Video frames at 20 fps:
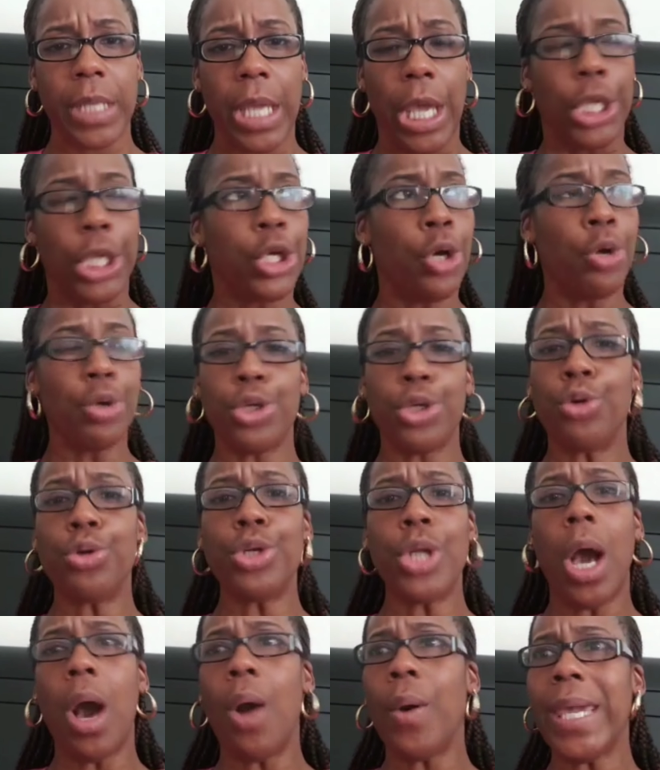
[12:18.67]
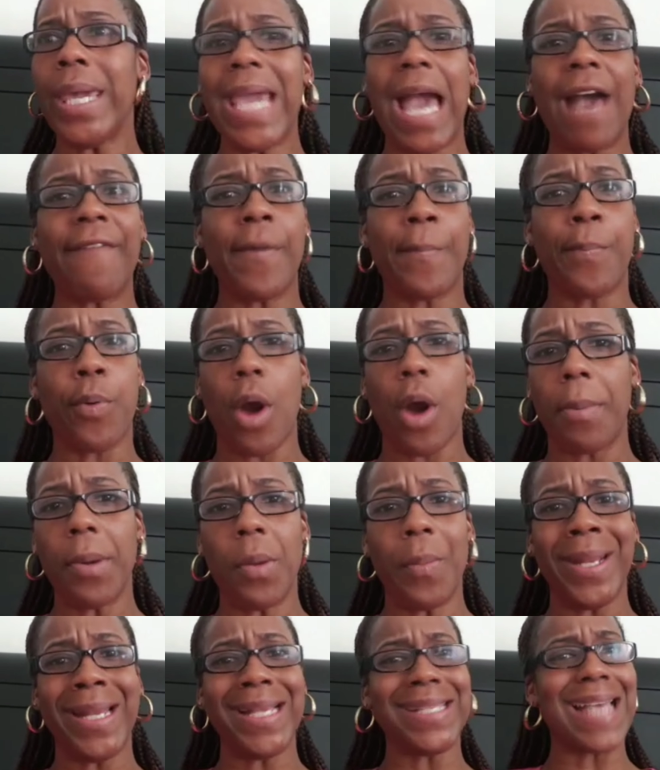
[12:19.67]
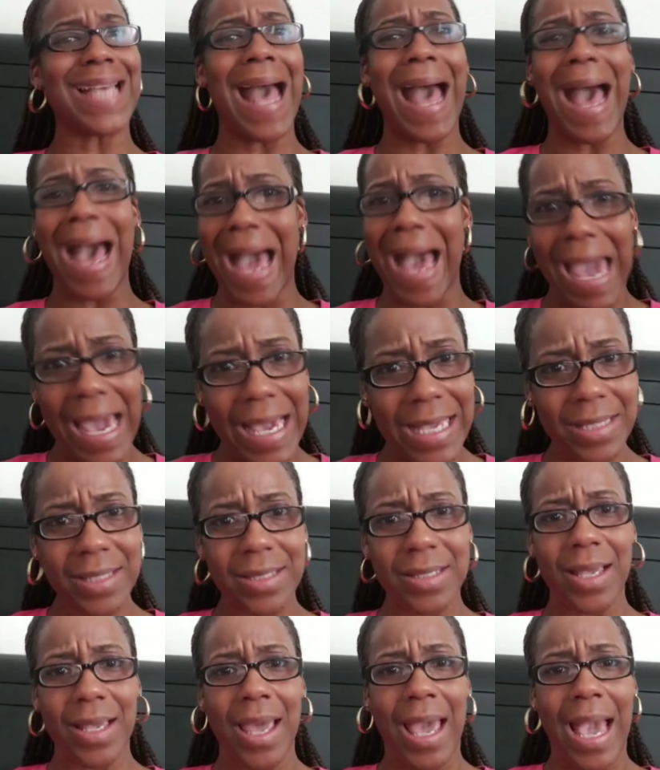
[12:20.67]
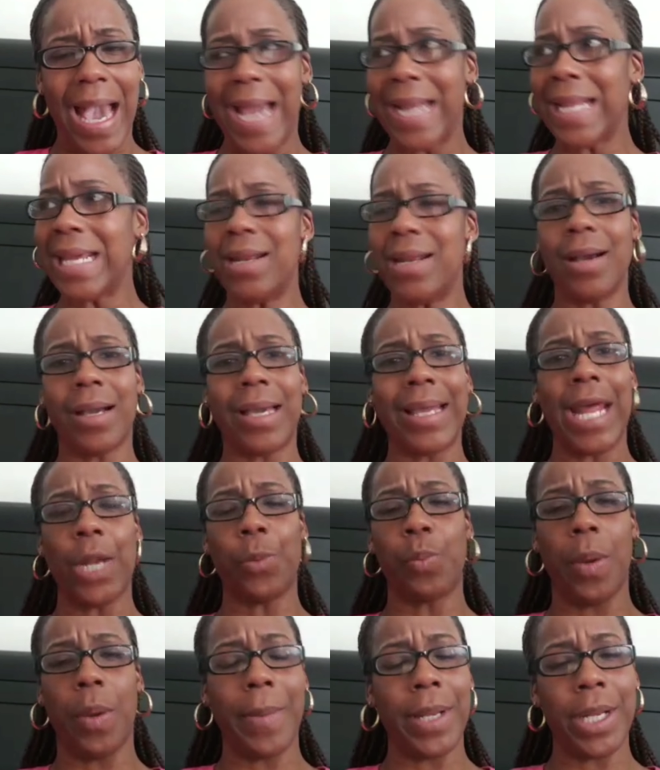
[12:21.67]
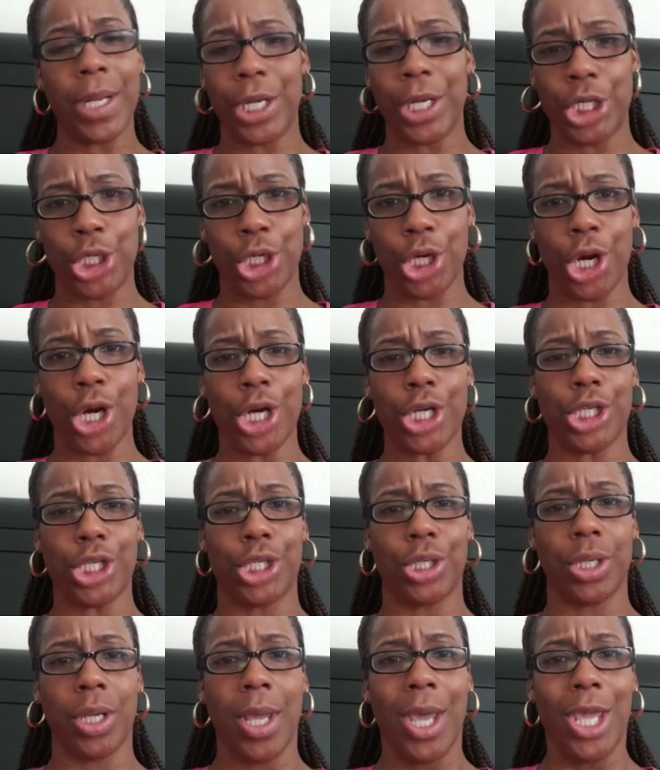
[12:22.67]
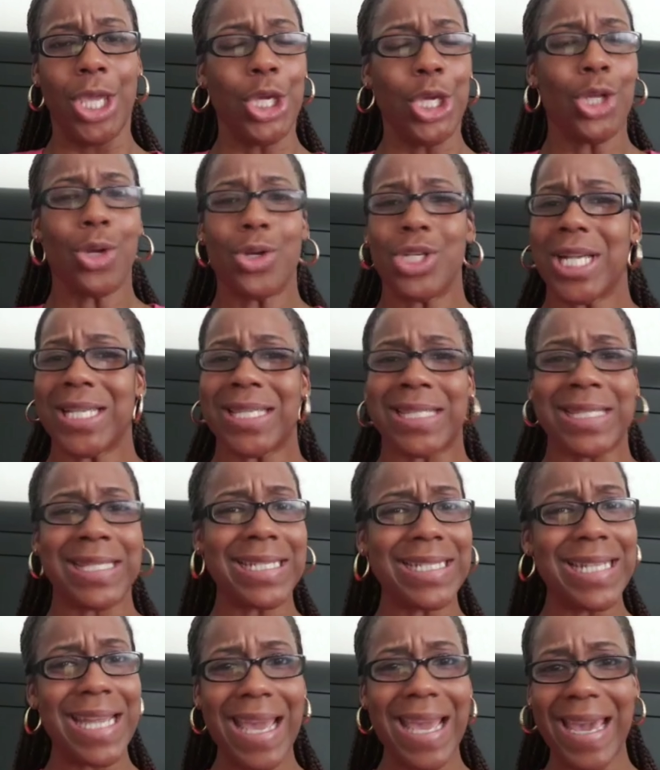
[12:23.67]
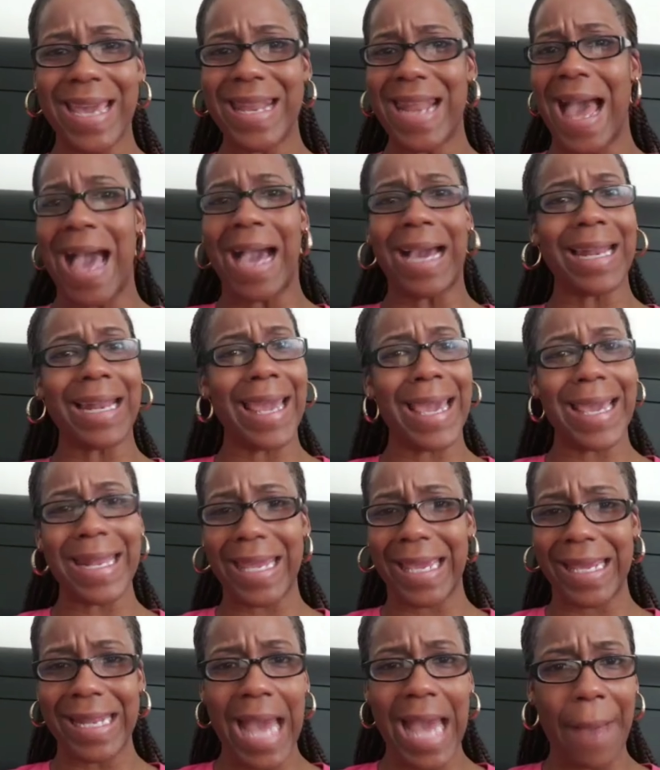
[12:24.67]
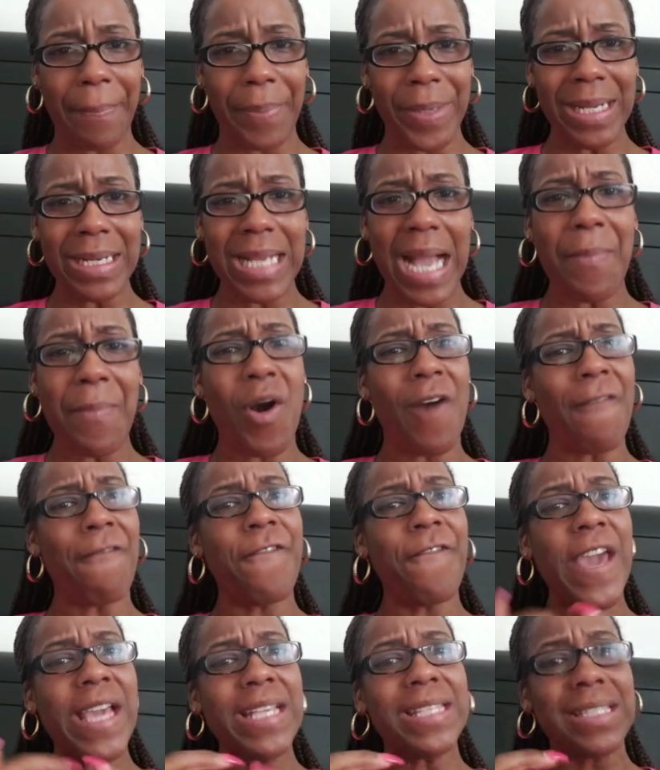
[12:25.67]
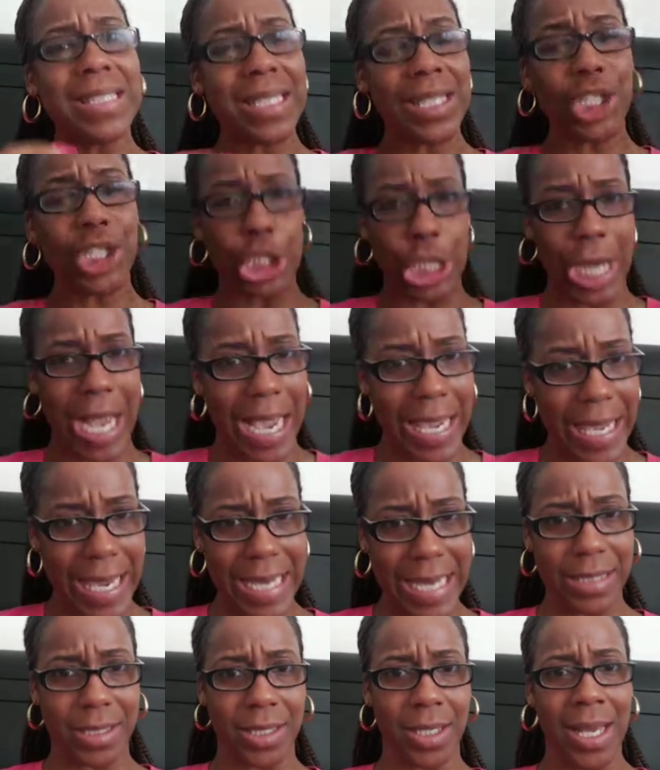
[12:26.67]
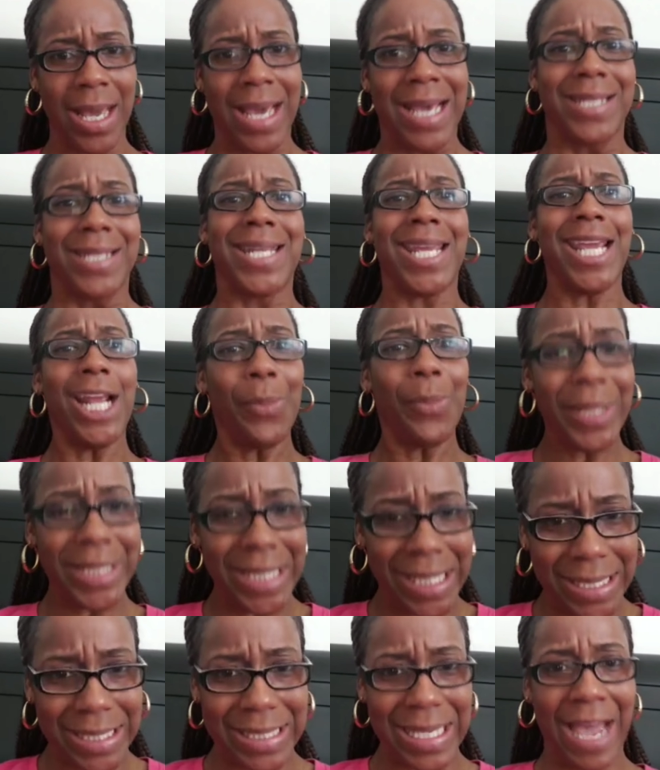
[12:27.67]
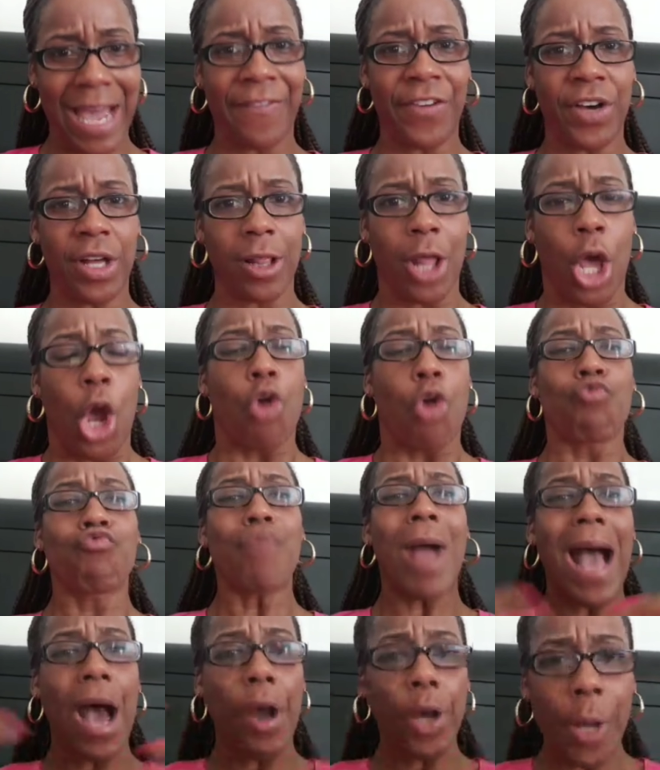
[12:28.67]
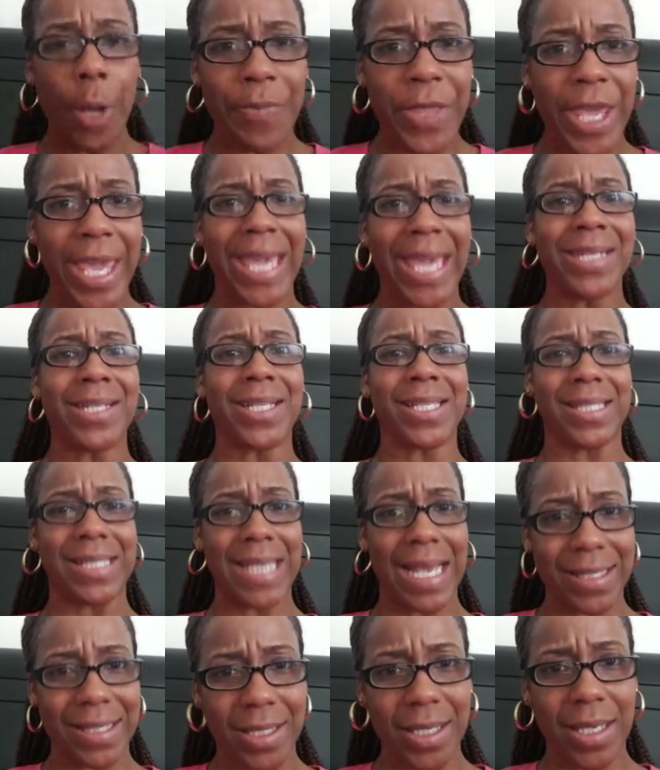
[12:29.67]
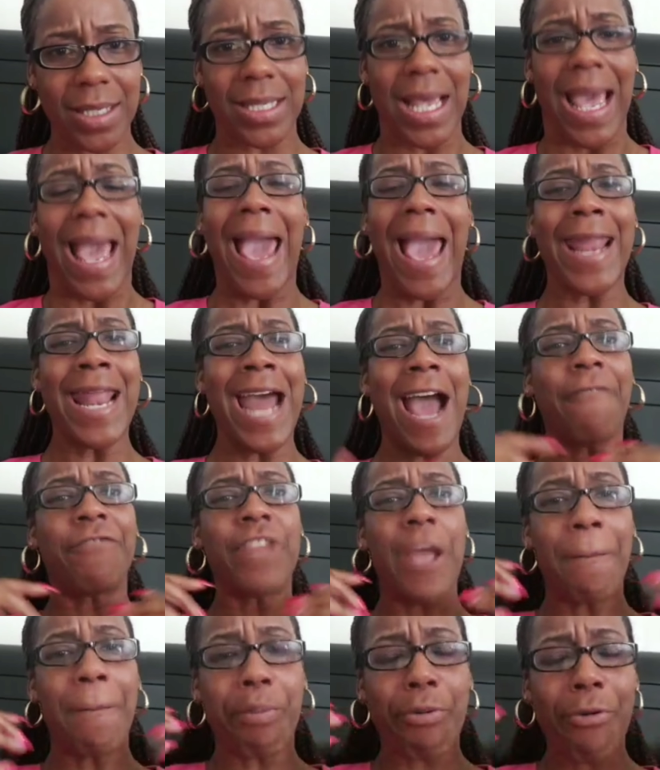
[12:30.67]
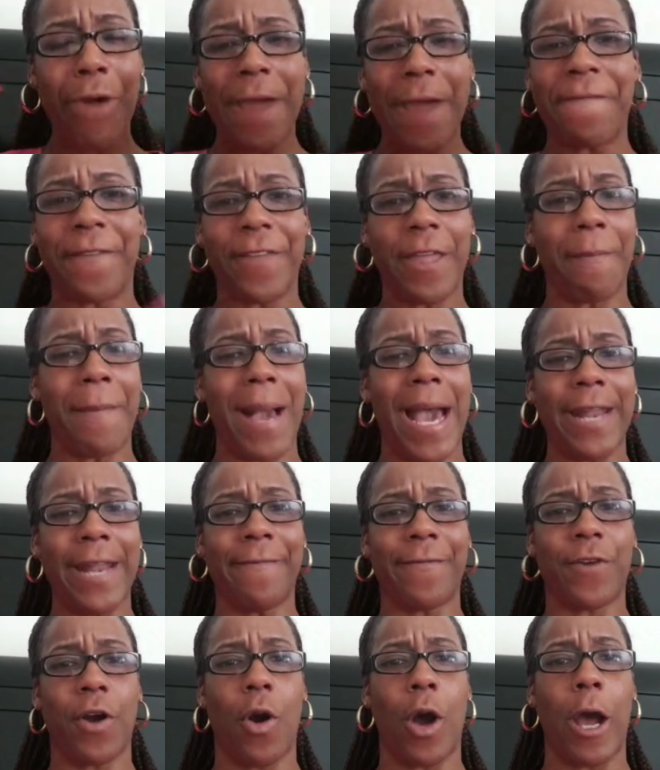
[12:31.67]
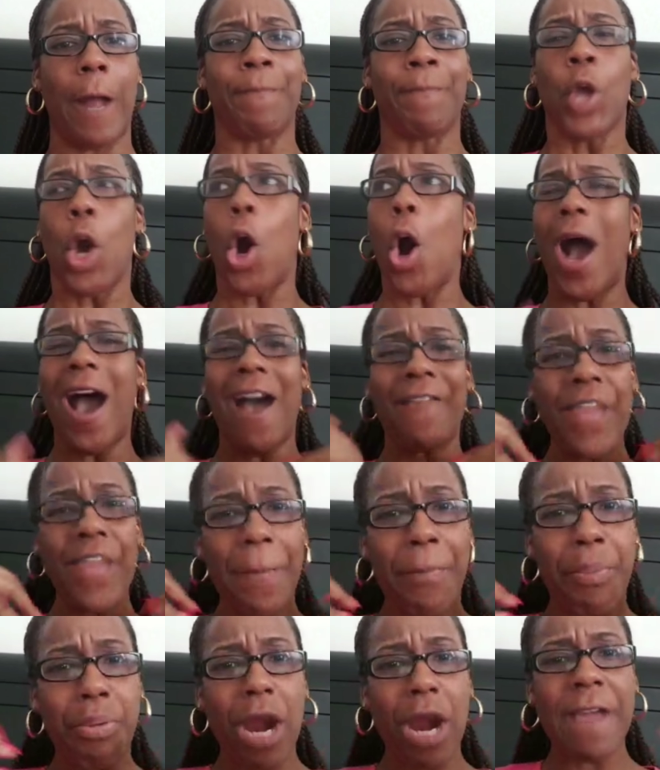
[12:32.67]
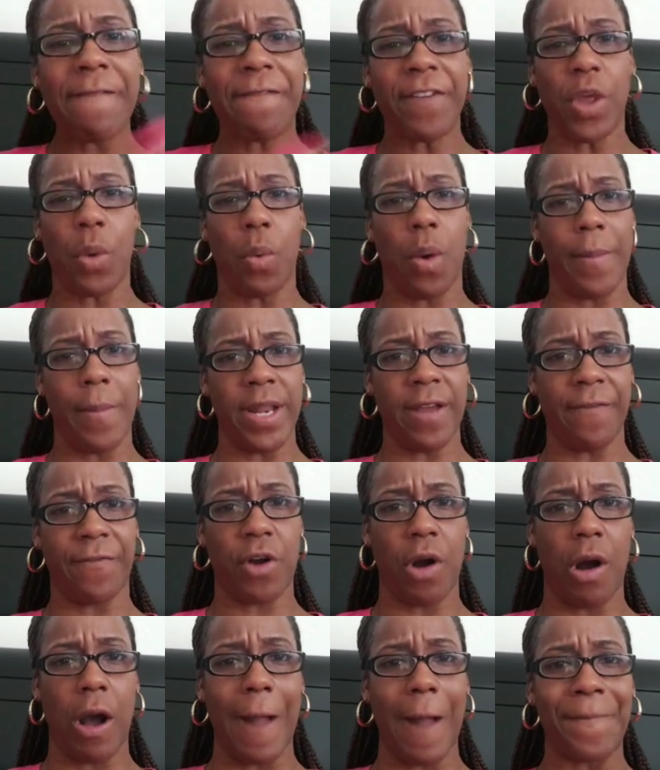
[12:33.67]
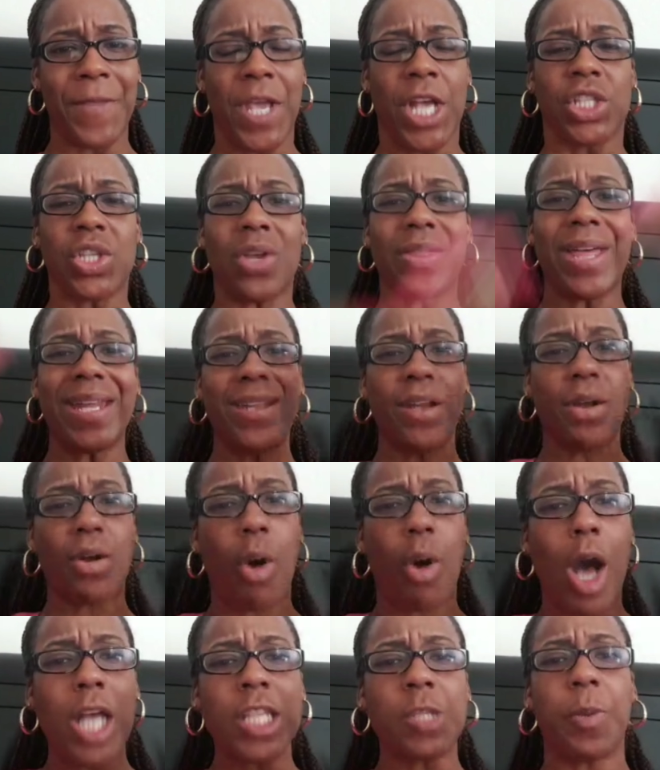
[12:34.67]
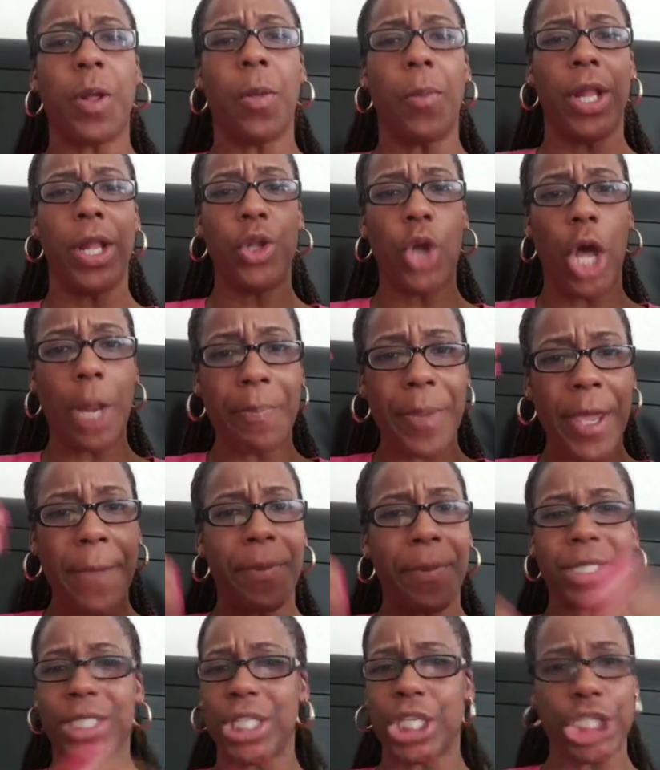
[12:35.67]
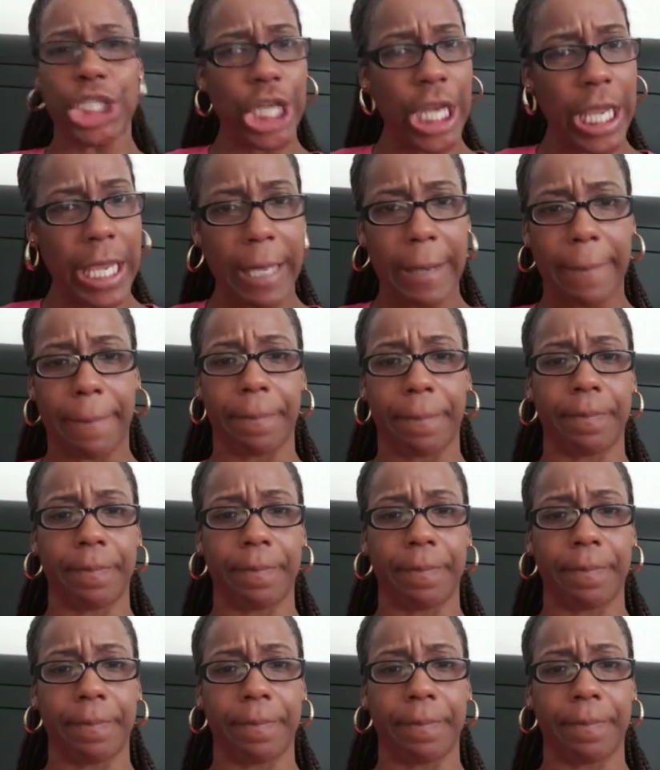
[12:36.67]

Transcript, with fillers: You, you know he have a problem with his eyes and he looking at women in the church. You don't just sit there and act like it ain't happening. Come on, face this giant. Deal with this devil. Round up the intercessors and have them pray for the man of God or have them pray for the woman of God so that the gospel will not be put to shame.